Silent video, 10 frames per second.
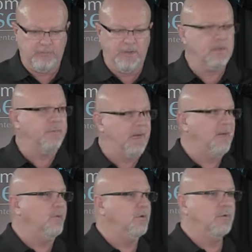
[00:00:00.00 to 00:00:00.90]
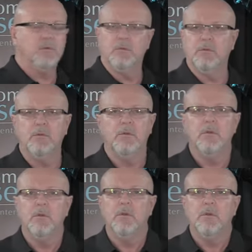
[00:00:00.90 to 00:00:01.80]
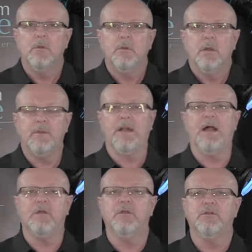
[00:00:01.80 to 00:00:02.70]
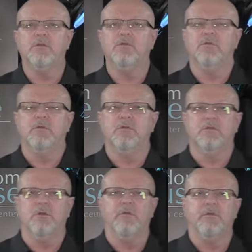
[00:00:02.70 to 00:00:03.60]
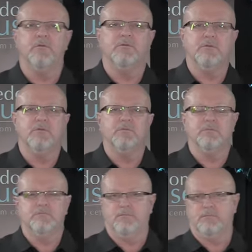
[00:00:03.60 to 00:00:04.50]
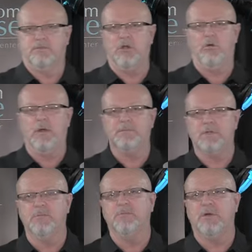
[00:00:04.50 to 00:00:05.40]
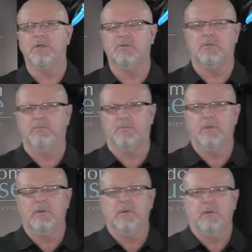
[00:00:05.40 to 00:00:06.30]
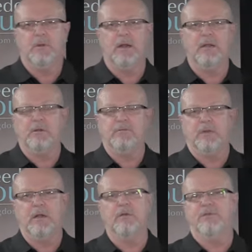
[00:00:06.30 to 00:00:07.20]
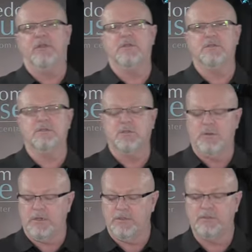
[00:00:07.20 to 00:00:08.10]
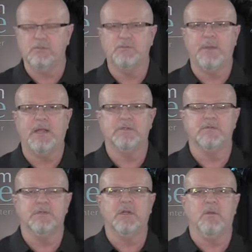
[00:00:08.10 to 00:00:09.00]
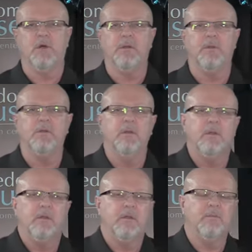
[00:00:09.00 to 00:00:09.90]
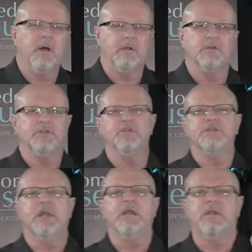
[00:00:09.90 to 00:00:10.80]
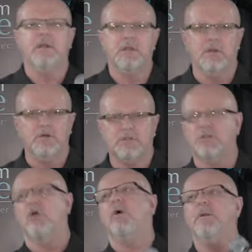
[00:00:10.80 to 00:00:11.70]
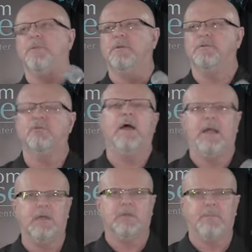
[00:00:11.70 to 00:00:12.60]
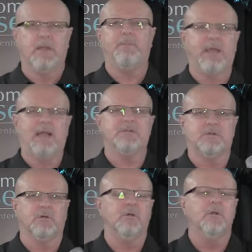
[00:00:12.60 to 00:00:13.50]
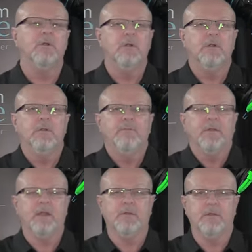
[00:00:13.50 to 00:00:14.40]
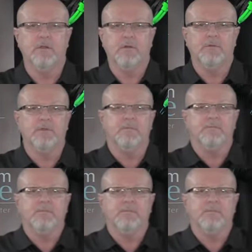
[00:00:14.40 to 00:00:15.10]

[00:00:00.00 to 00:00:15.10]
reading the Bible. How could you show up someplace And I don't think this is the way you choose pastors anyway, but in modern churchianity, you know, show up and try out to be a pastor, and the